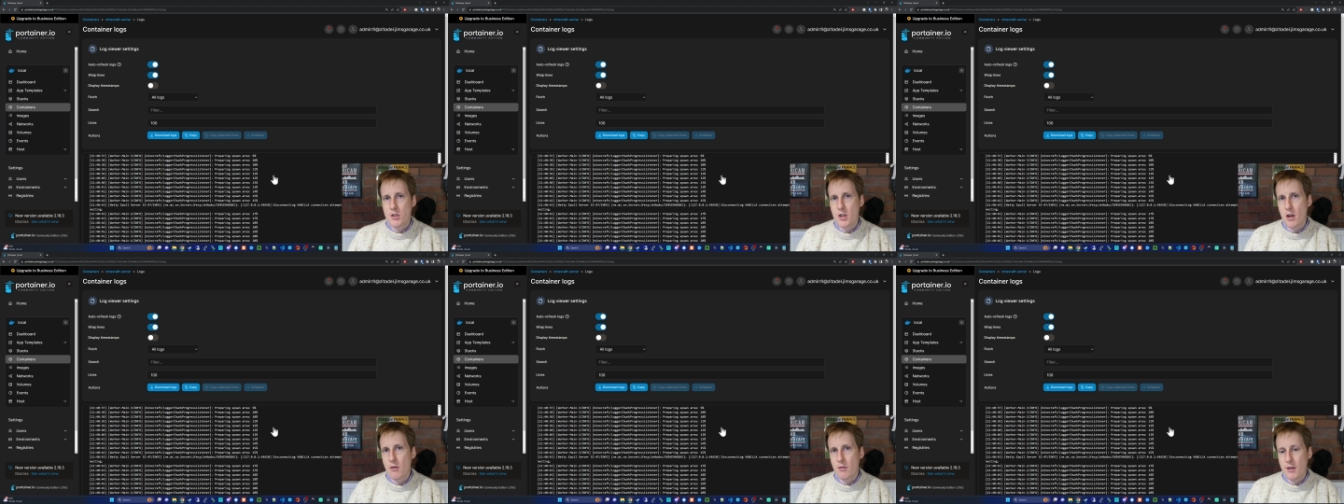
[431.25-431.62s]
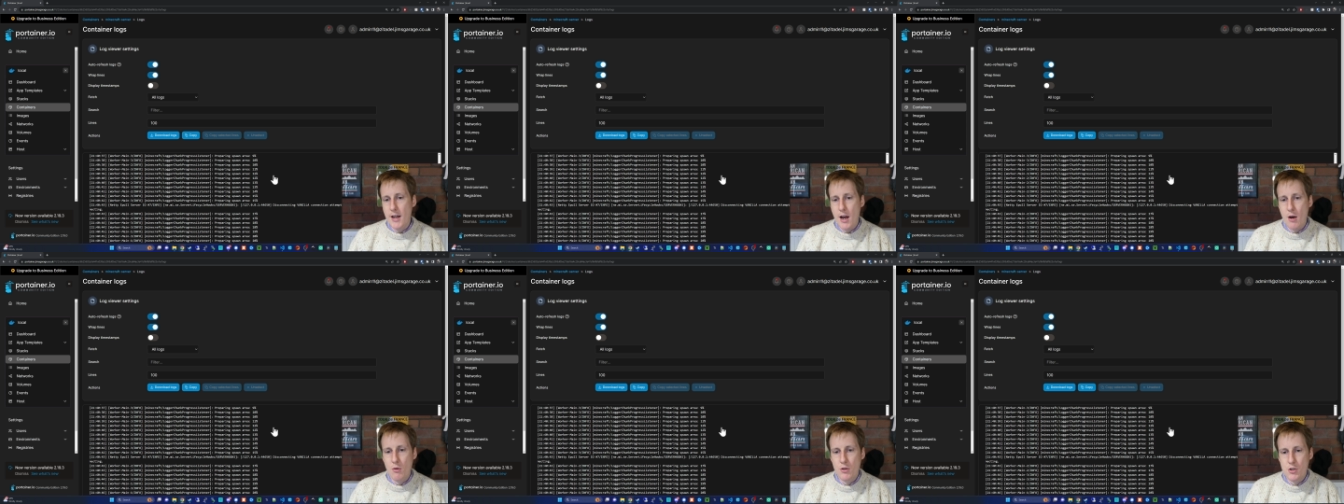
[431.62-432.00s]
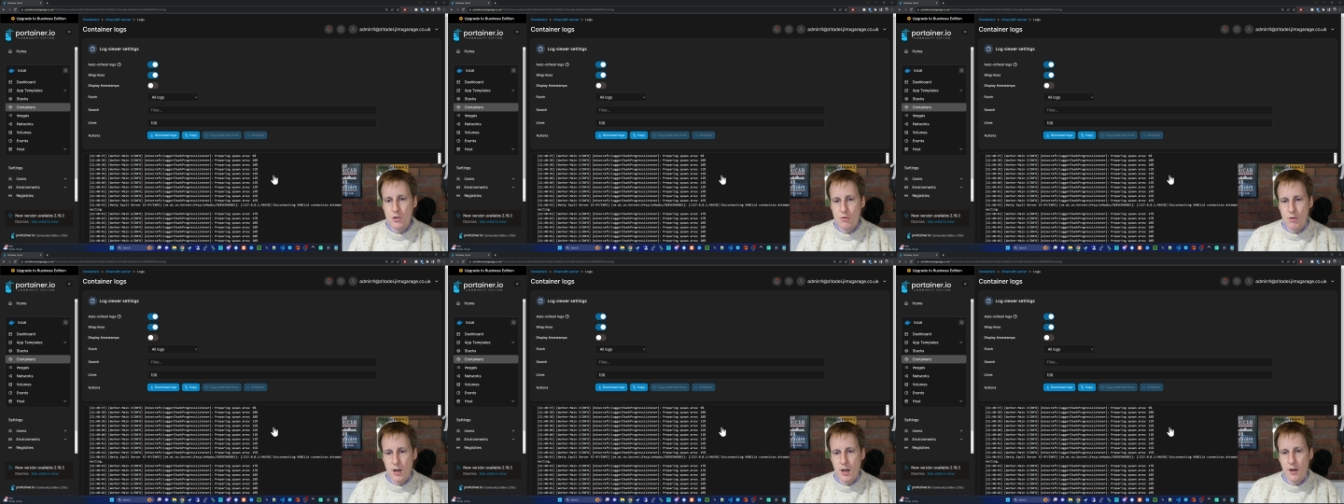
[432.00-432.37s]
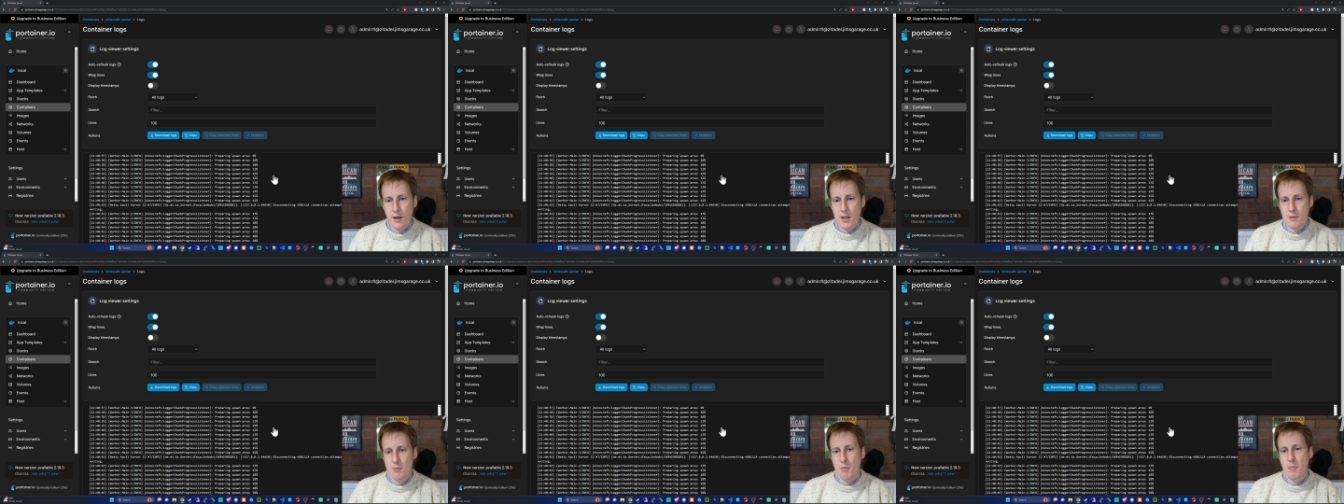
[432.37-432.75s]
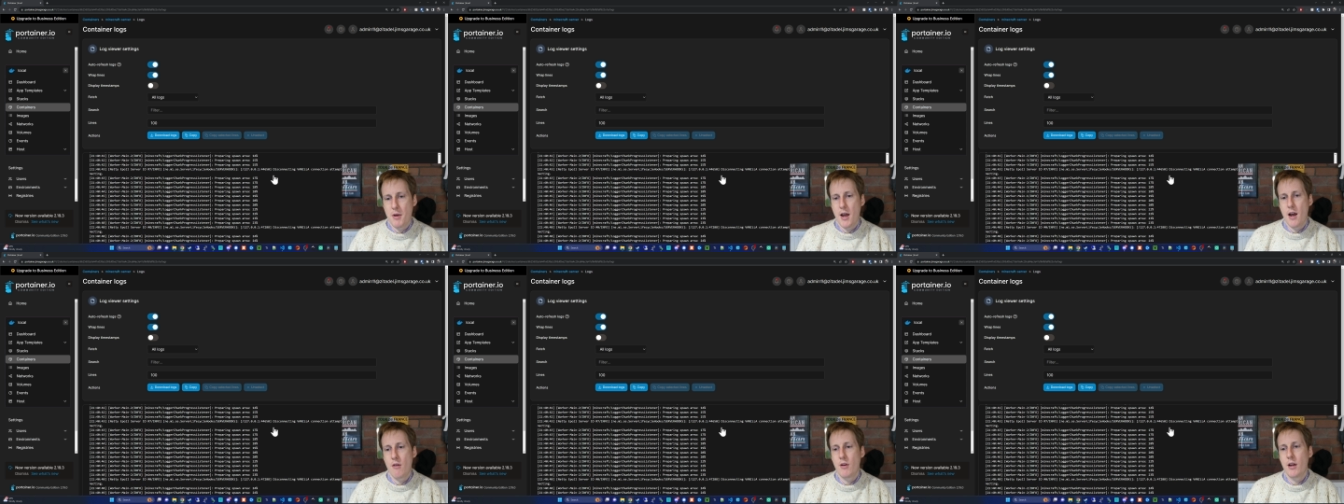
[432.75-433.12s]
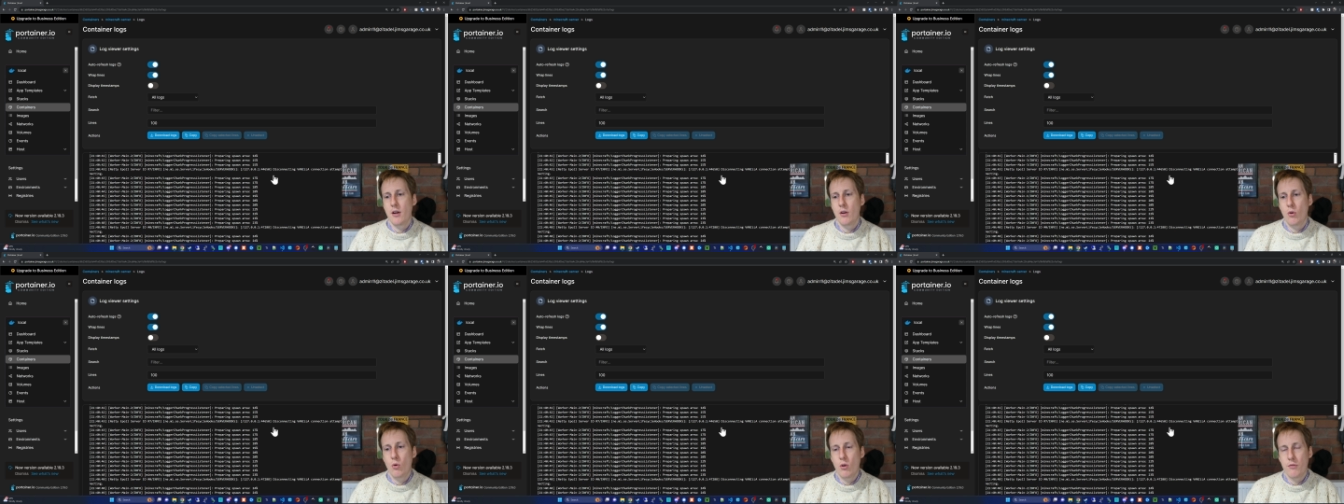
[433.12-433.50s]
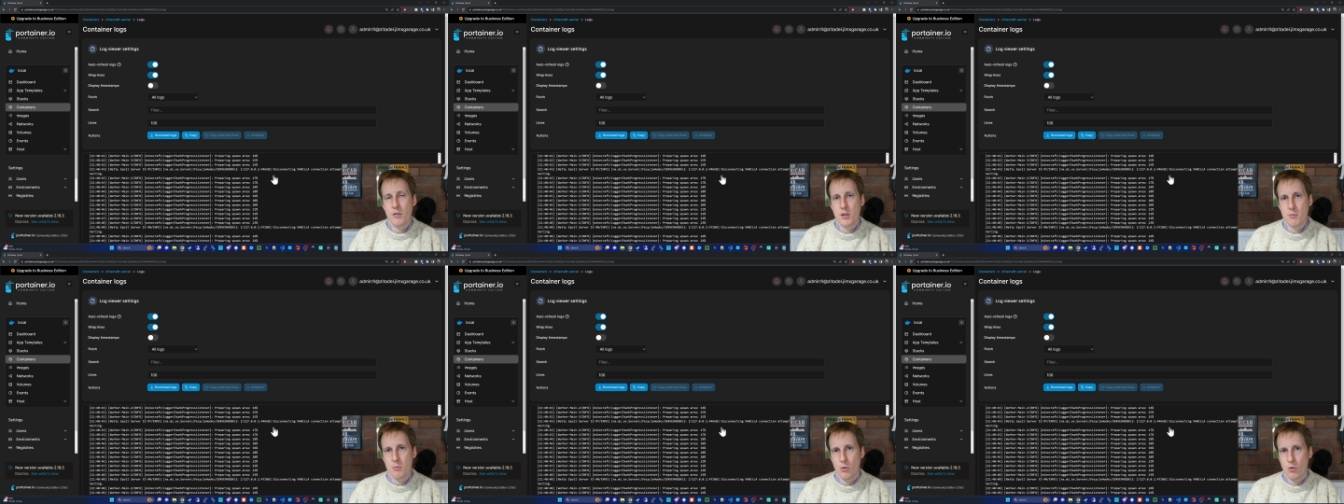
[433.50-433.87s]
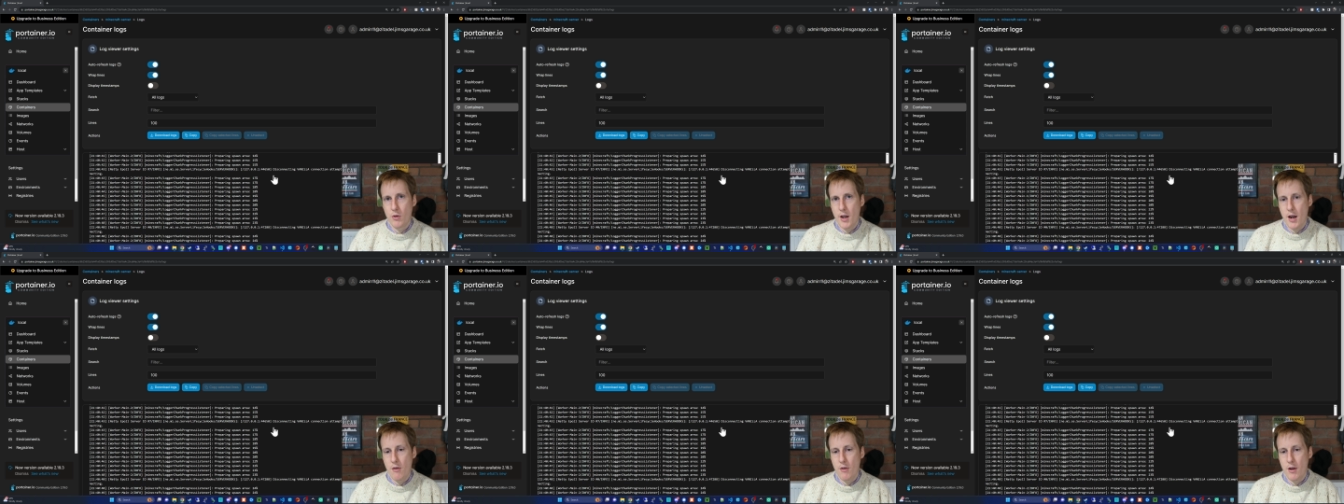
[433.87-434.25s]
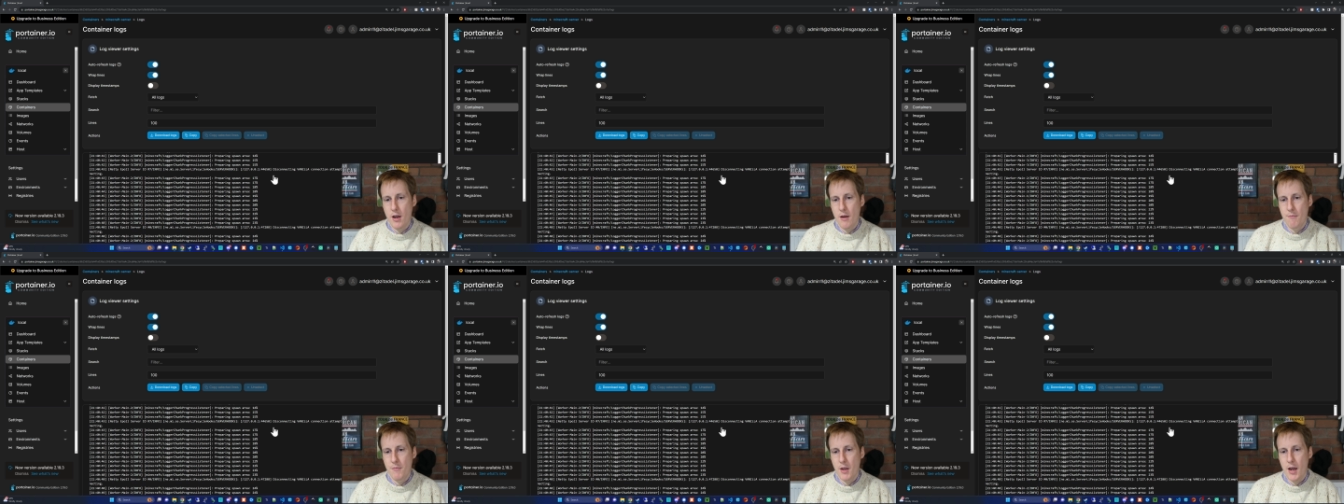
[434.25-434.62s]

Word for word: So now on screen, it's preparing all of the spawn area,